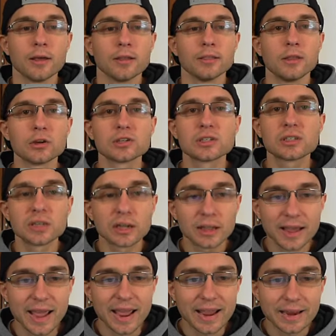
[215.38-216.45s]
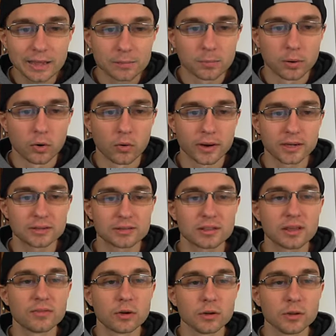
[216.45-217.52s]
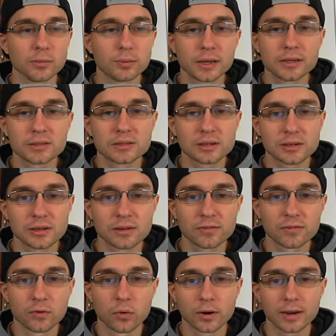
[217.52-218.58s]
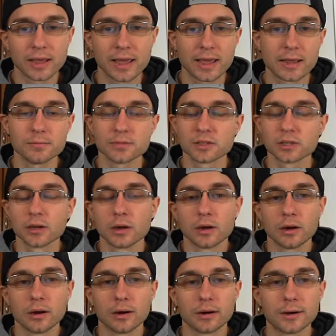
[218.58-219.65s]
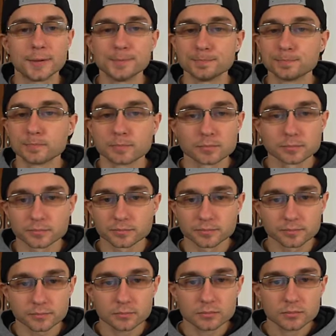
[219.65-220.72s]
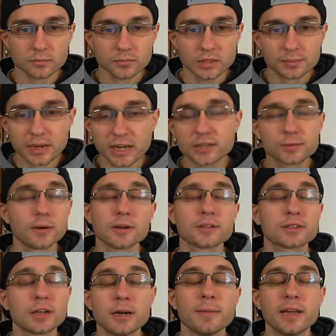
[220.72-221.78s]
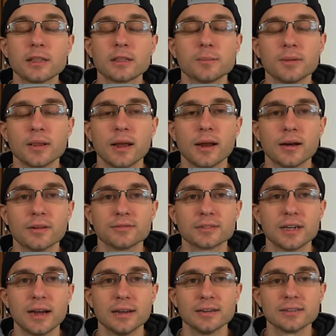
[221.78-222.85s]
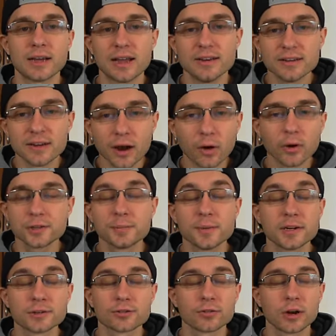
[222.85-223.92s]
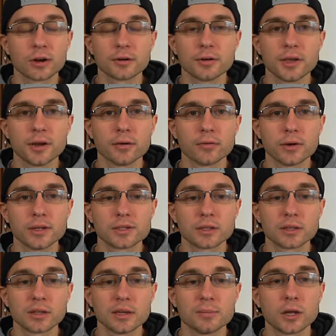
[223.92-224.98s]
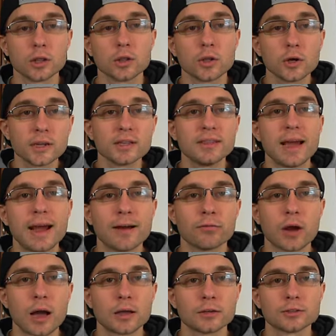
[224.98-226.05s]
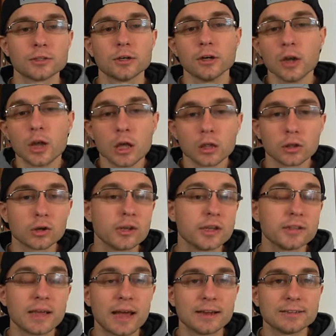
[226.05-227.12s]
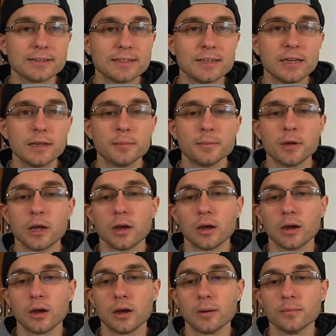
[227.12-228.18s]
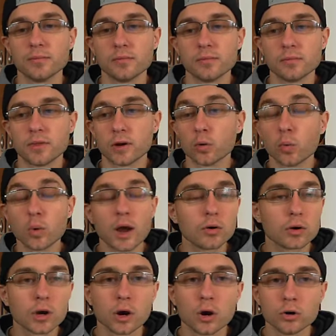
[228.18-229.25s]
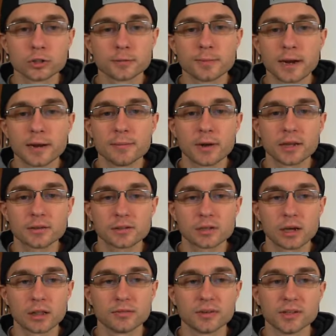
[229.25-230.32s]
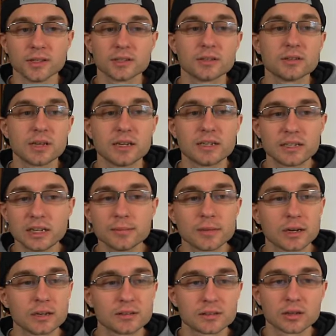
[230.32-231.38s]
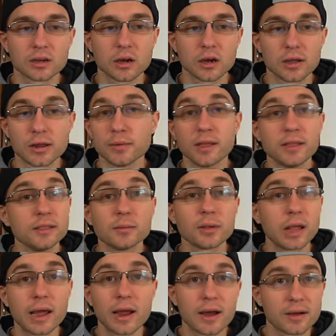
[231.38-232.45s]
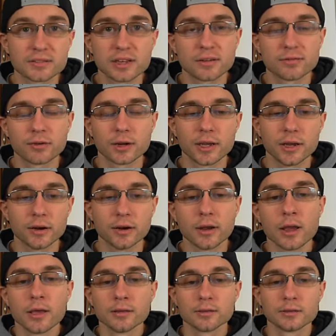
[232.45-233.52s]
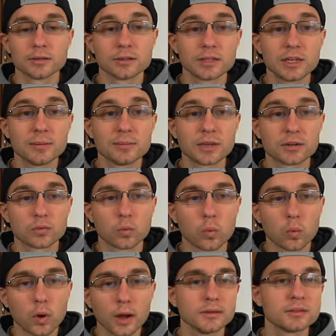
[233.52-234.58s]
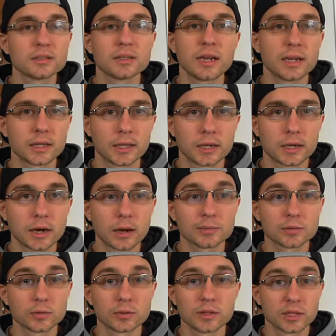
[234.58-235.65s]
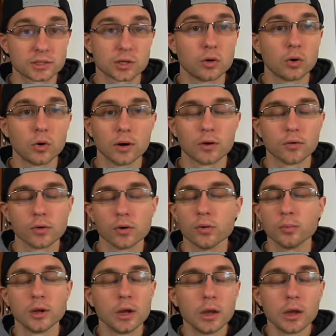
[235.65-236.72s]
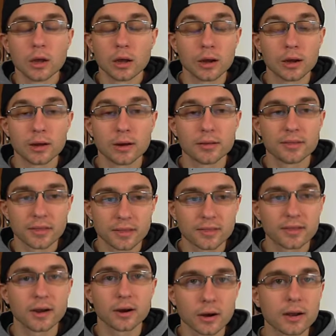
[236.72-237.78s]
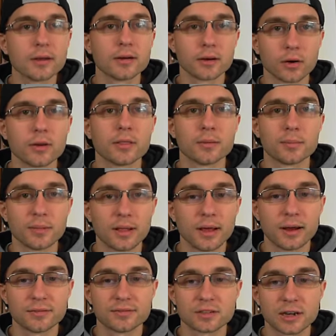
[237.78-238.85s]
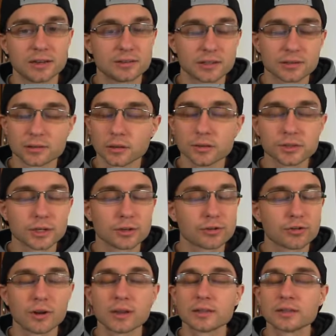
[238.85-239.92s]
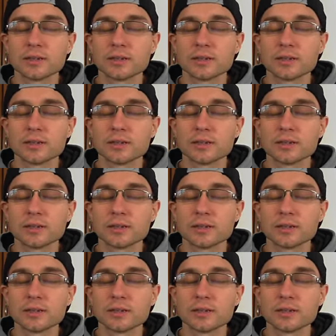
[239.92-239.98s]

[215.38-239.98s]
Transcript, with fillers: They're still at 80 points. They've only played 64 games. Um, Pittsburgh's going to make the playoffs, guys. I know it's been a struggle here recently, but look at that roster. Look at that team. Um, they're well coached by Mike Sullivan. This is a team that is in the playoffs every year. This is a team that's won Stanley Cups with this core group. Uh, they're going to go to the playoffs, guys. This losing streak is